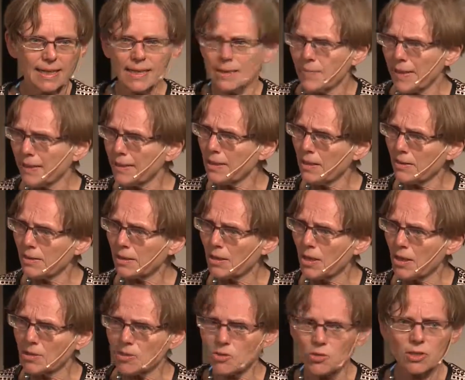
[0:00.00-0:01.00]
in many other
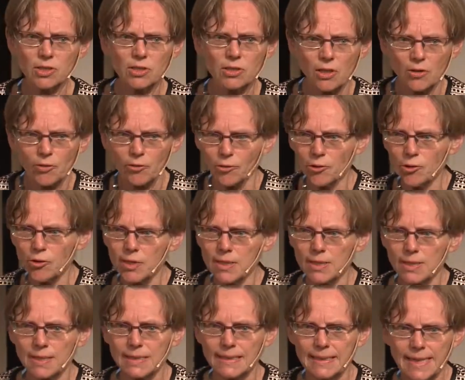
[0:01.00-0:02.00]
countries through
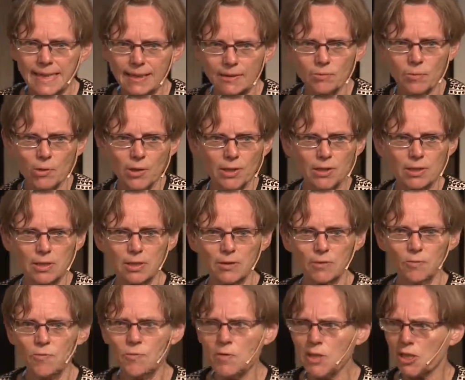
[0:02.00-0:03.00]
his networks,
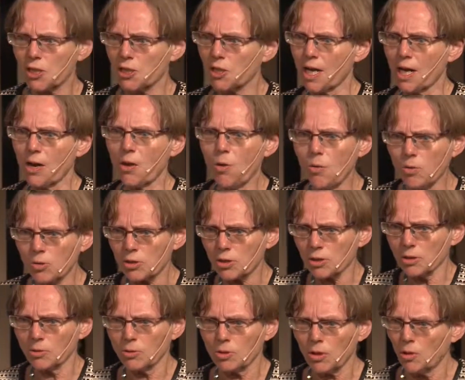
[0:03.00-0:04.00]
which
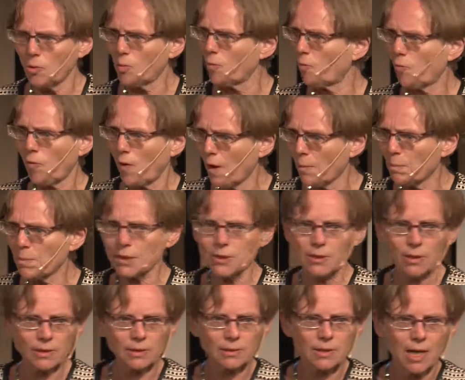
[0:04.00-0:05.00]
also go far
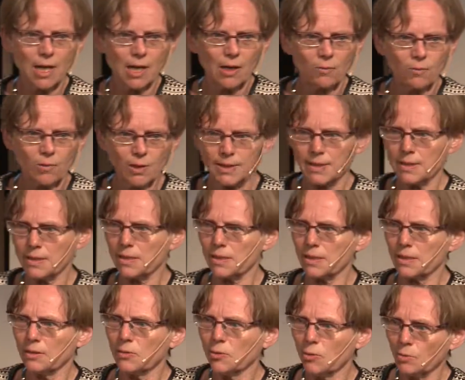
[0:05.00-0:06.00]
beyond what is
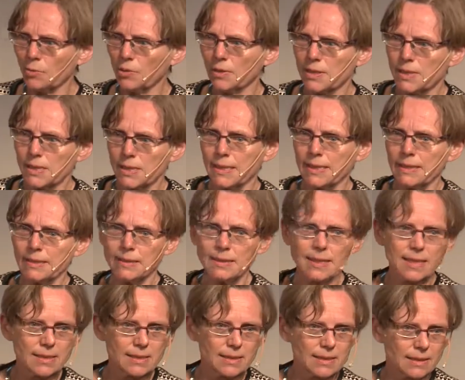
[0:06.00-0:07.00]
normally seen
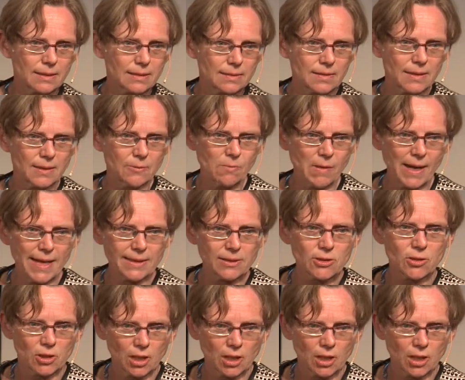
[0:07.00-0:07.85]
as the way to